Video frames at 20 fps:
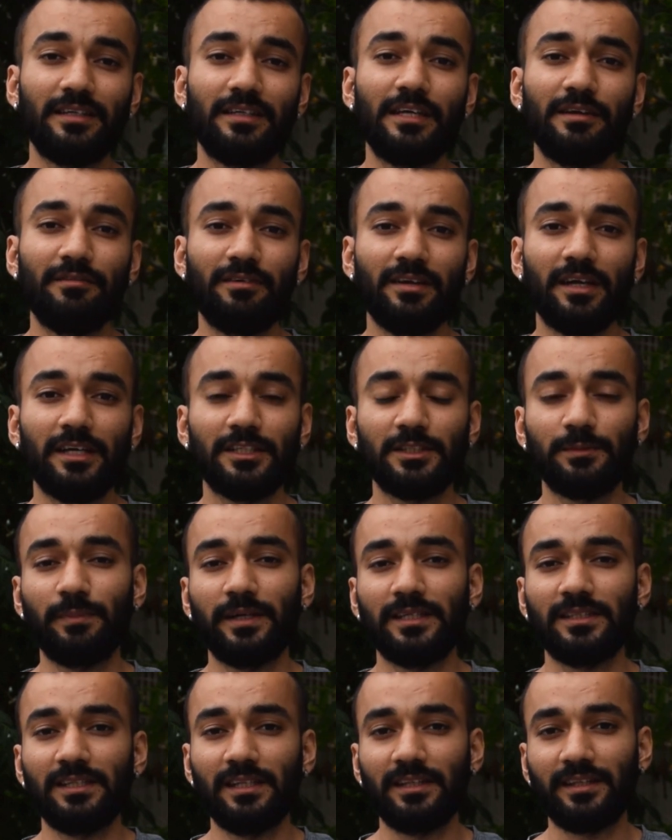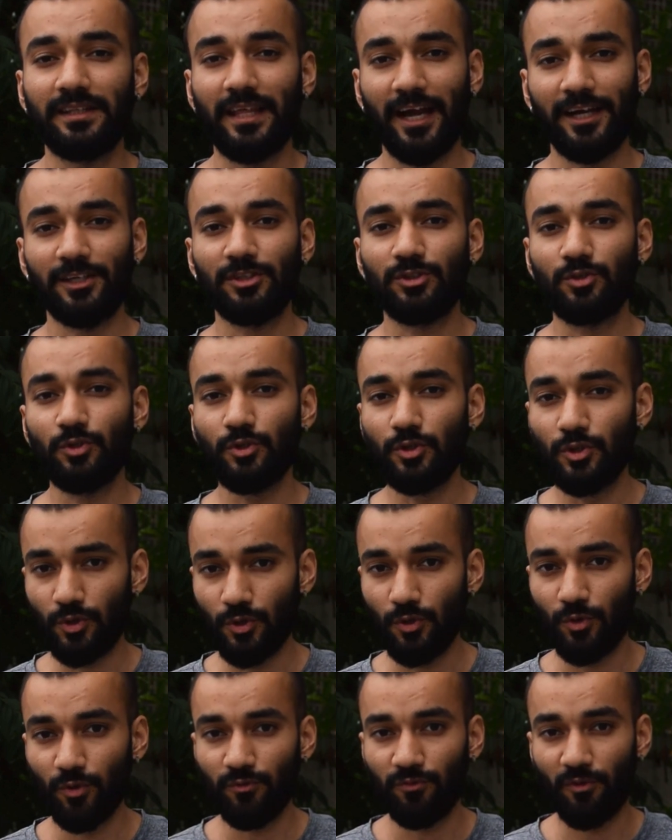giving a special thanks to
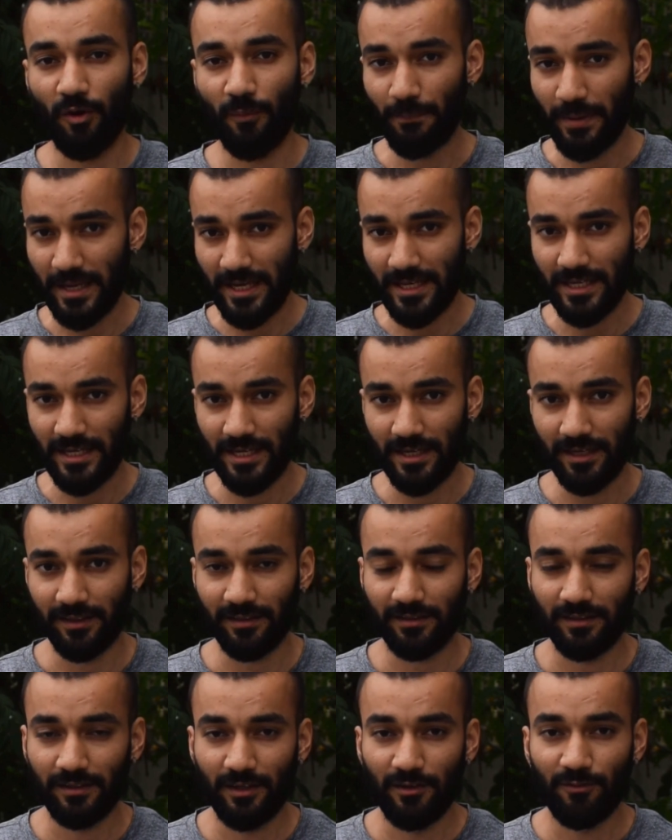you for being here,